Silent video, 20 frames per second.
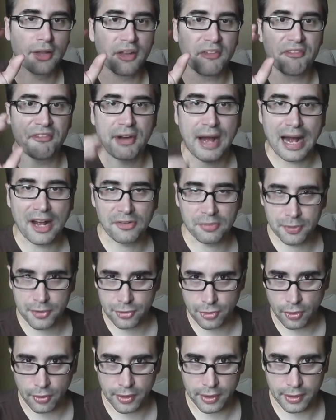The vast
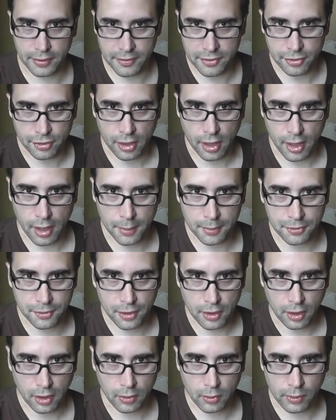majority of the
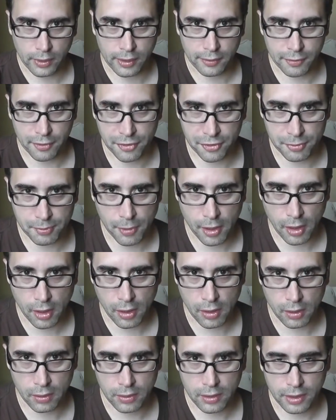jobs are working for
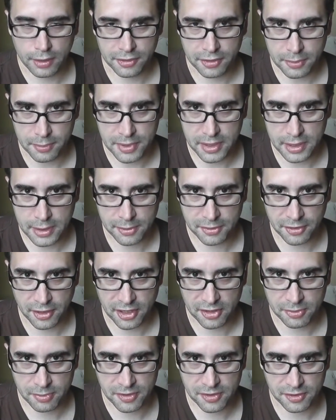small to
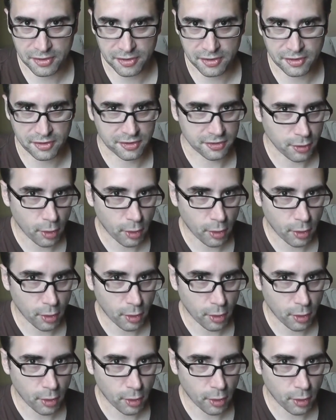medium-sized businesses.